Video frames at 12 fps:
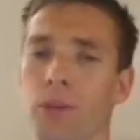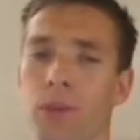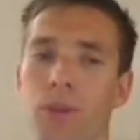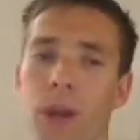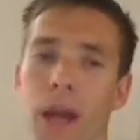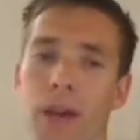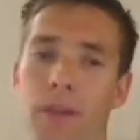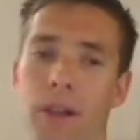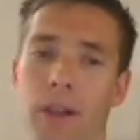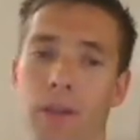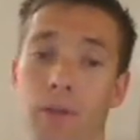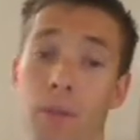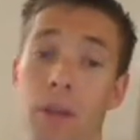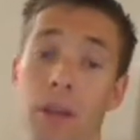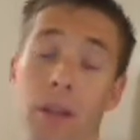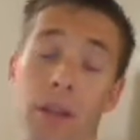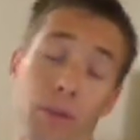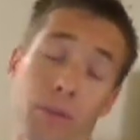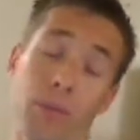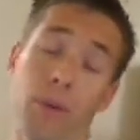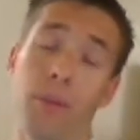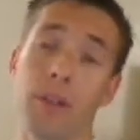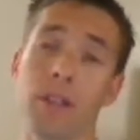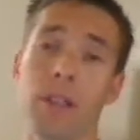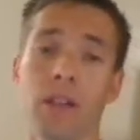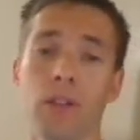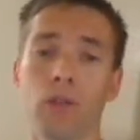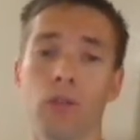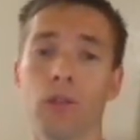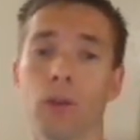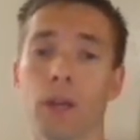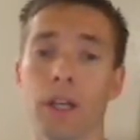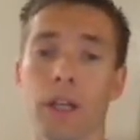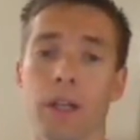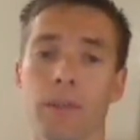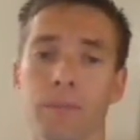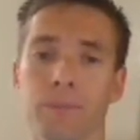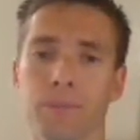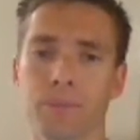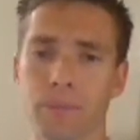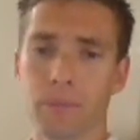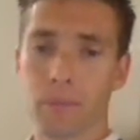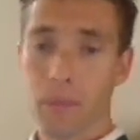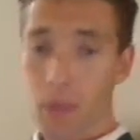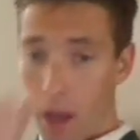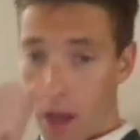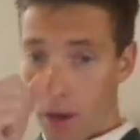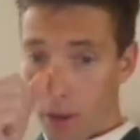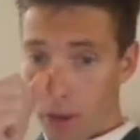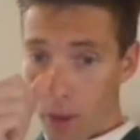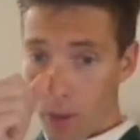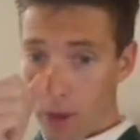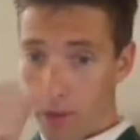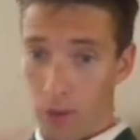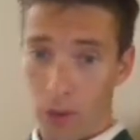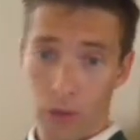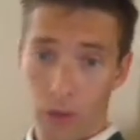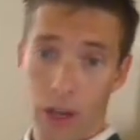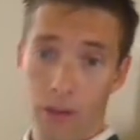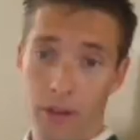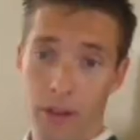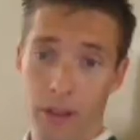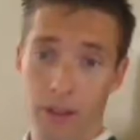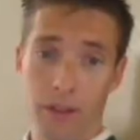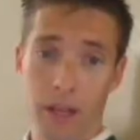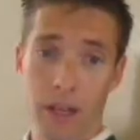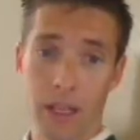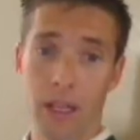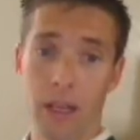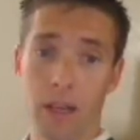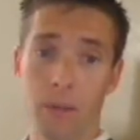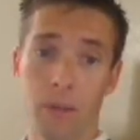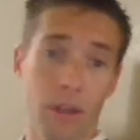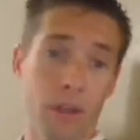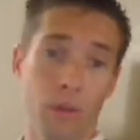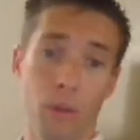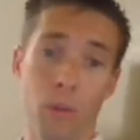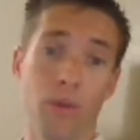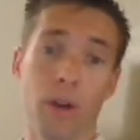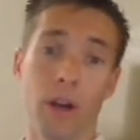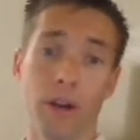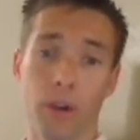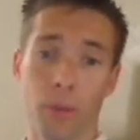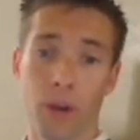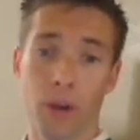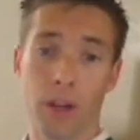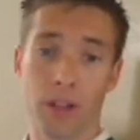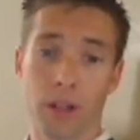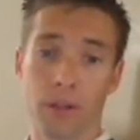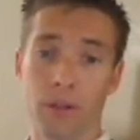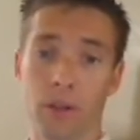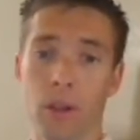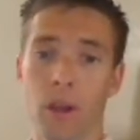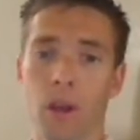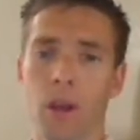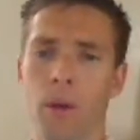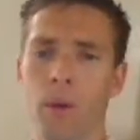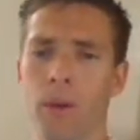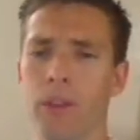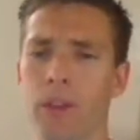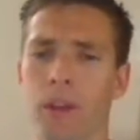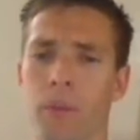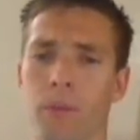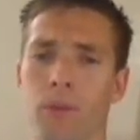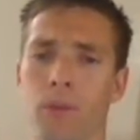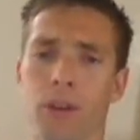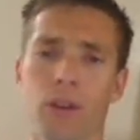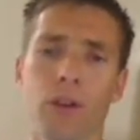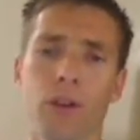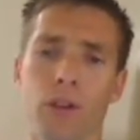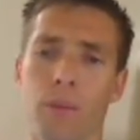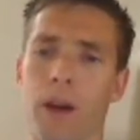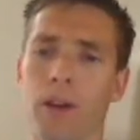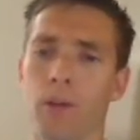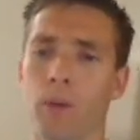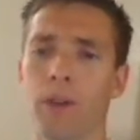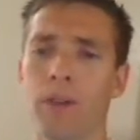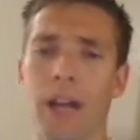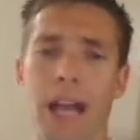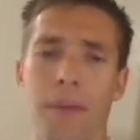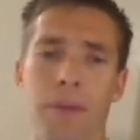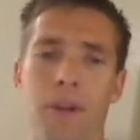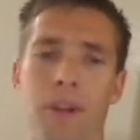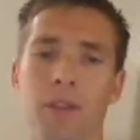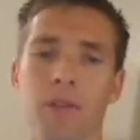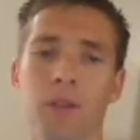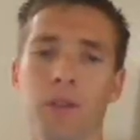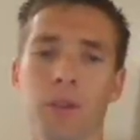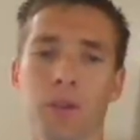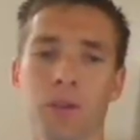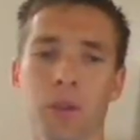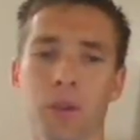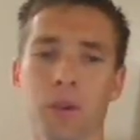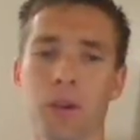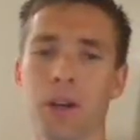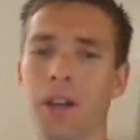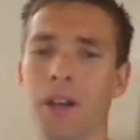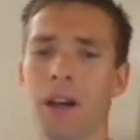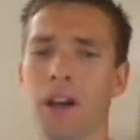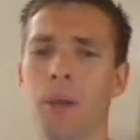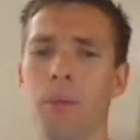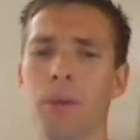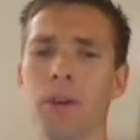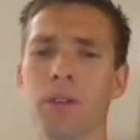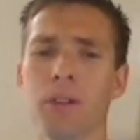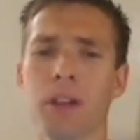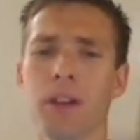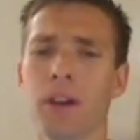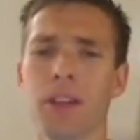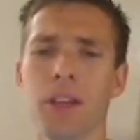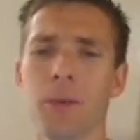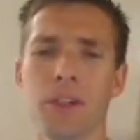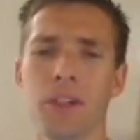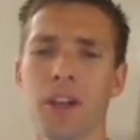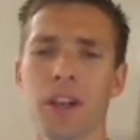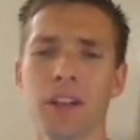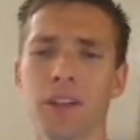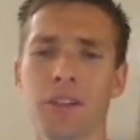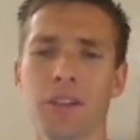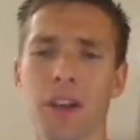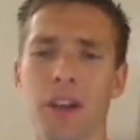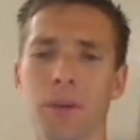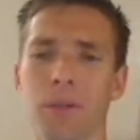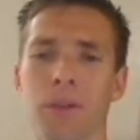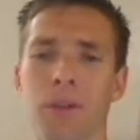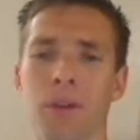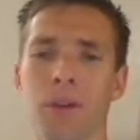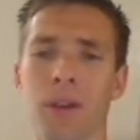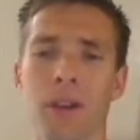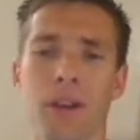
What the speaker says: with traffic, and for me, that was pretty much the end of the story. I don't think we ever drove traffic to that site again because we moved on to other projects. One thing that I'm sort of curious about is whatever happened to that physical server. A couple of years later, I think we checked and the site was still